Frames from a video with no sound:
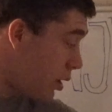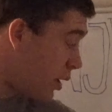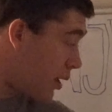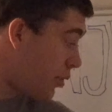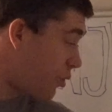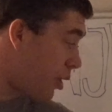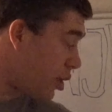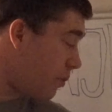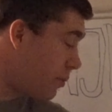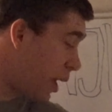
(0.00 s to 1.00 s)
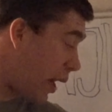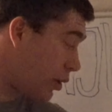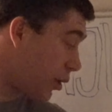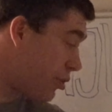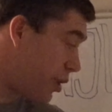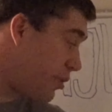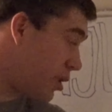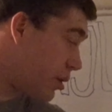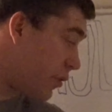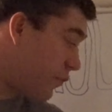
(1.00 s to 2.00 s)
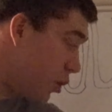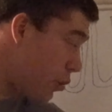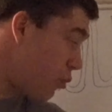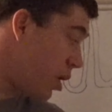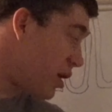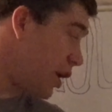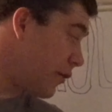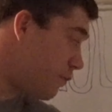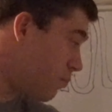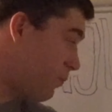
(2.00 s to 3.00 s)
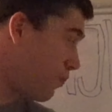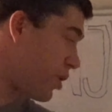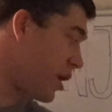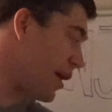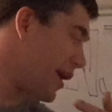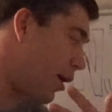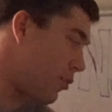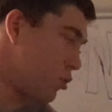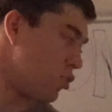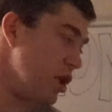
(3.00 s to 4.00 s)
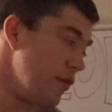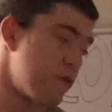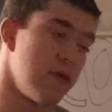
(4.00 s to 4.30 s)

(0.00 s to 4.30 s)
I just said that the first one it allows you to lift